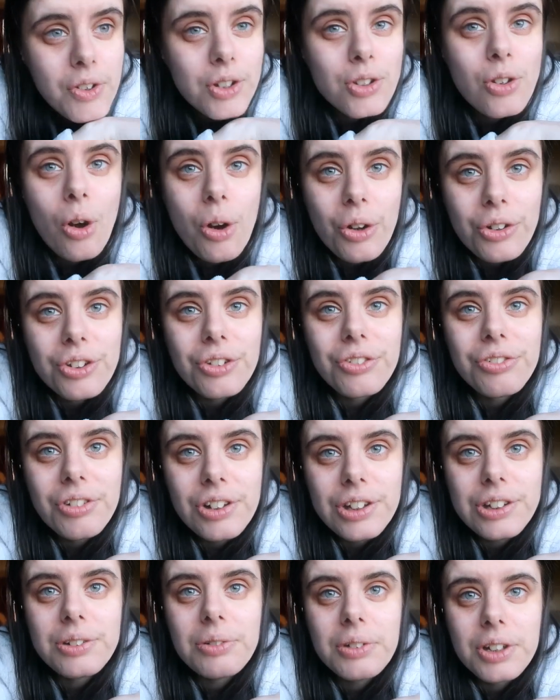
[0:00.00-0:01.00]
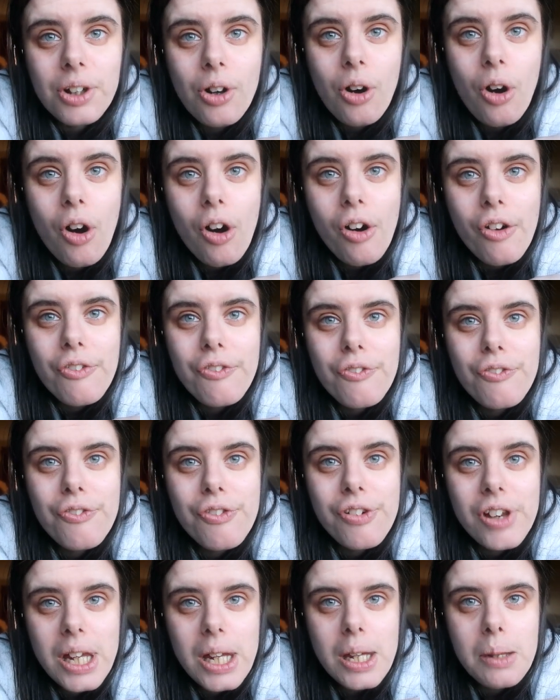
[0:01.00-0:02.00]
The dogs, of which we got
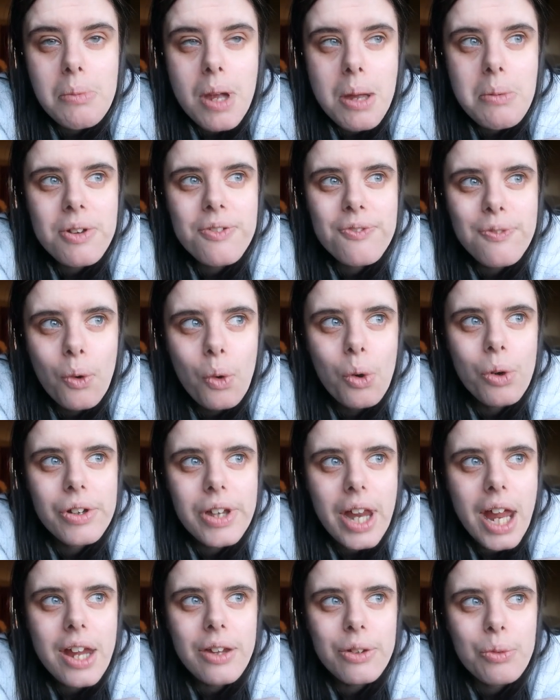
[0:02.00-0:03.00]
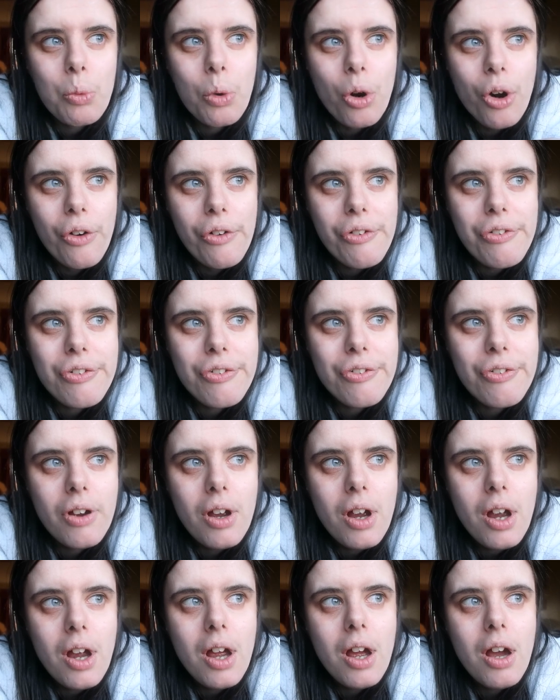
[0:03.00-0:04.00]
3, maybe 4 days worth
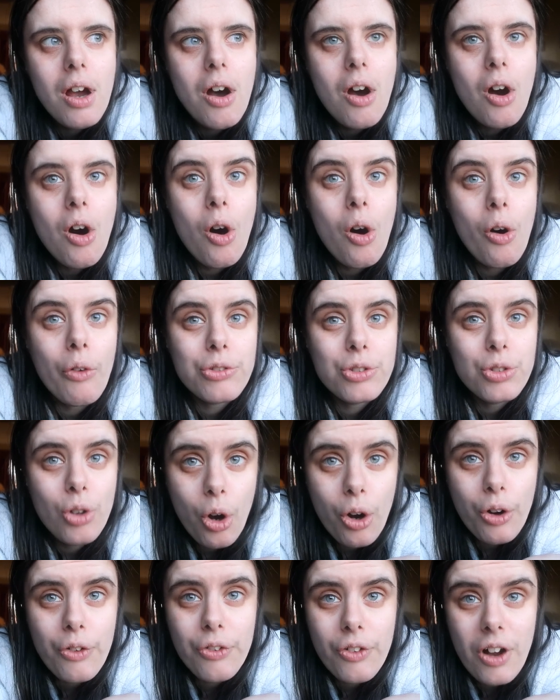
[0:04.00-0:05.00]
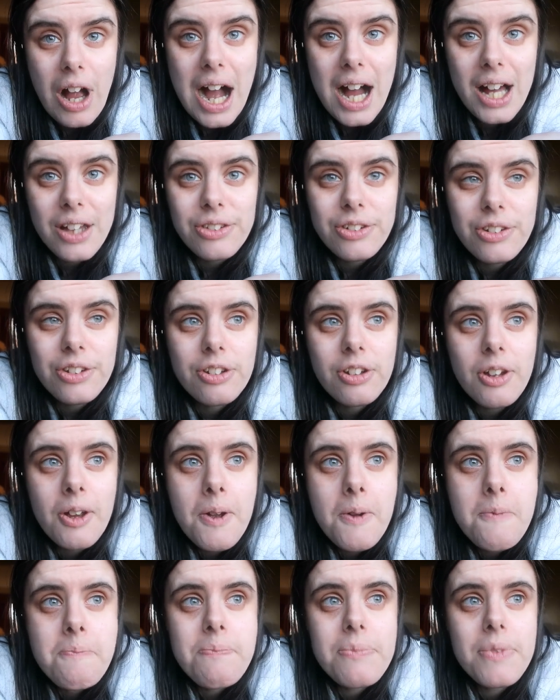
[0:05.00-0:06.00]
of dog cans.
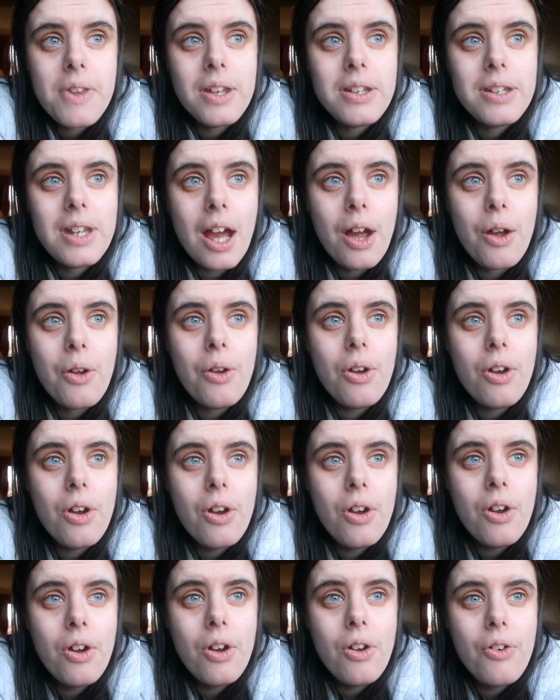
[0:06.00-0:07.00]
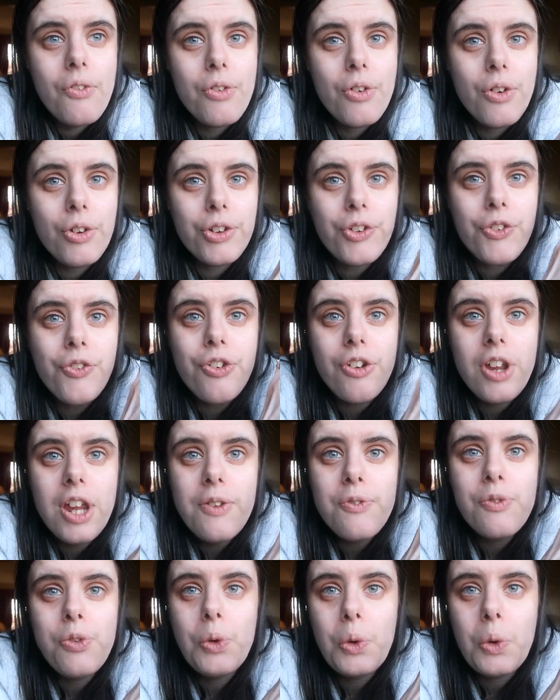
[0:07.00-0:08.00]
Now there's
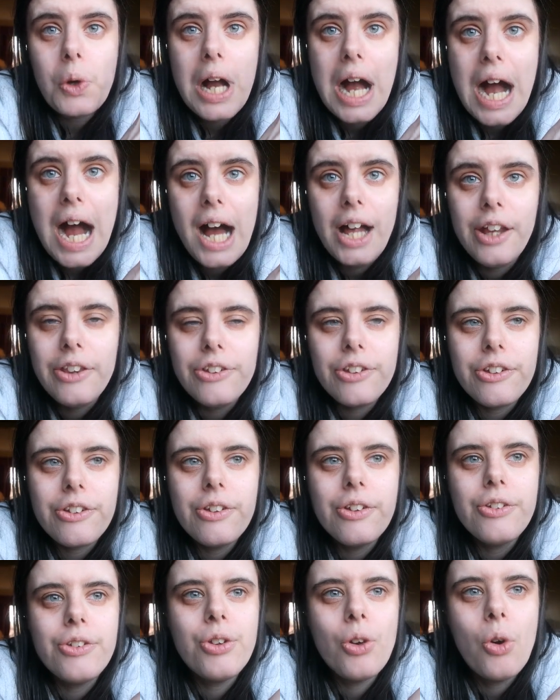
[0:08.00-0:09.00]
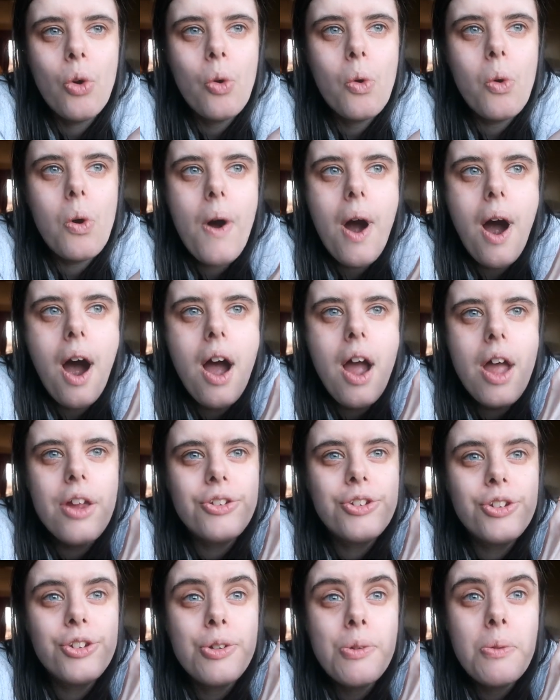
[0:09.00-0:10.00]
3 full cans, so
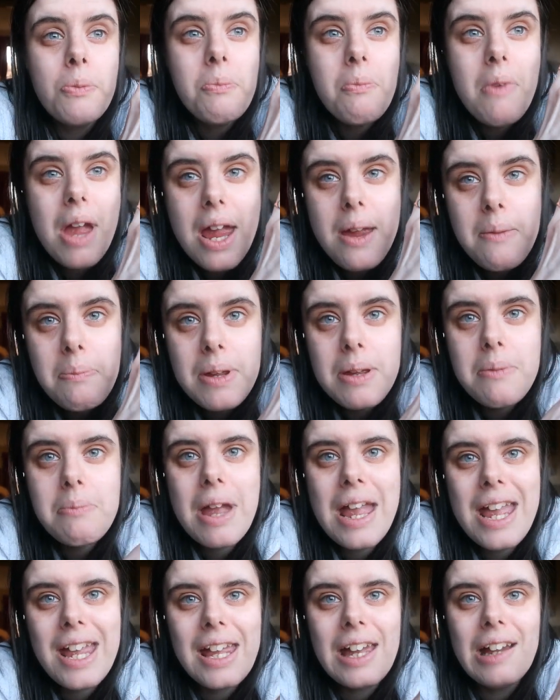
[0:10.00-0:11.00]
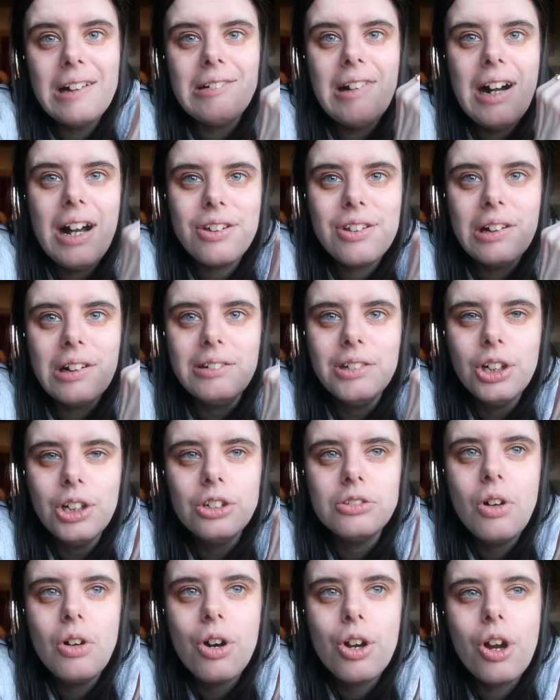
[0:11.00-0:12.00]
to maybe make it last a
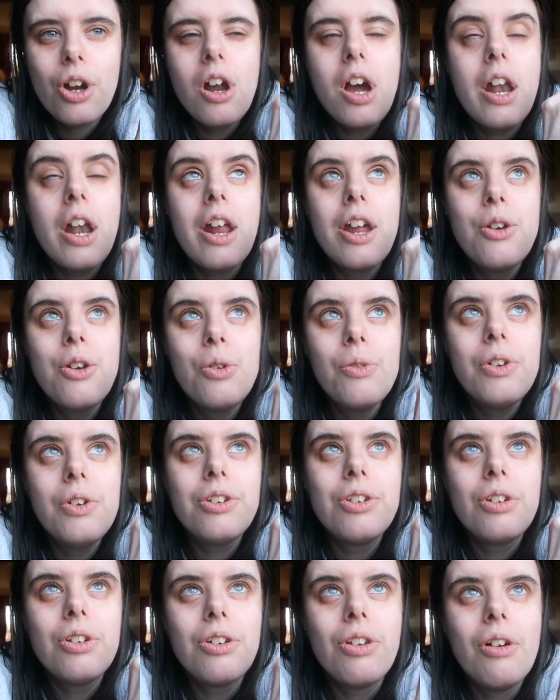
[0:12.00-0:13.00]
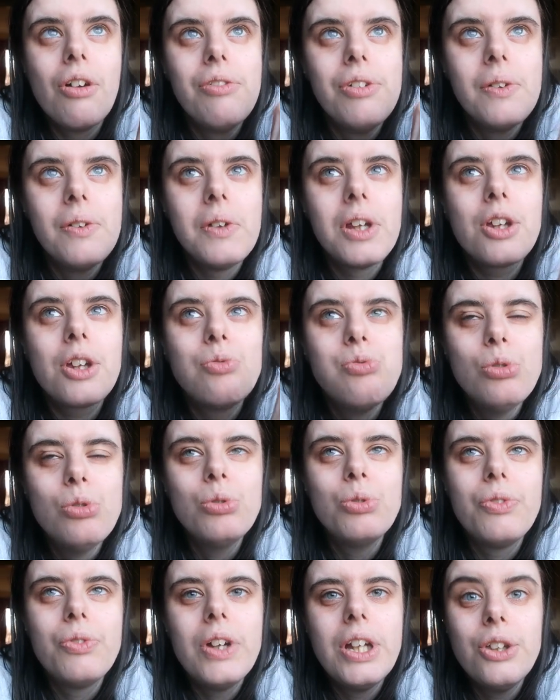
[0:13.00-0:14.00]
little longer, and I know this is a really
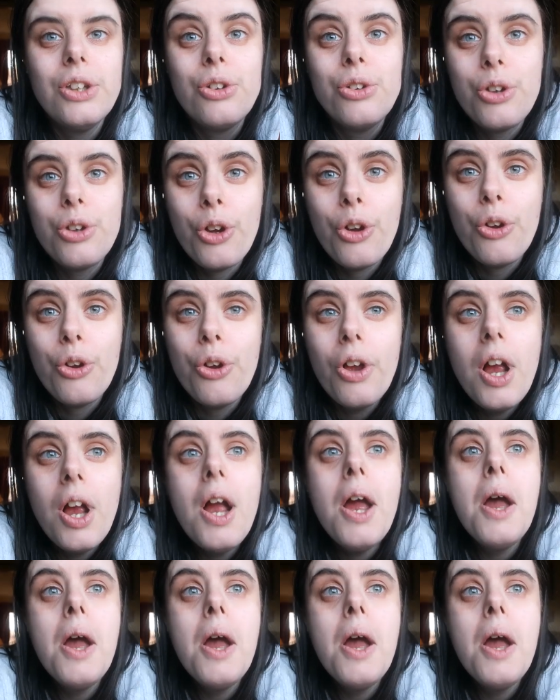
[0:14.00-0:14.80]
cruel thing to do,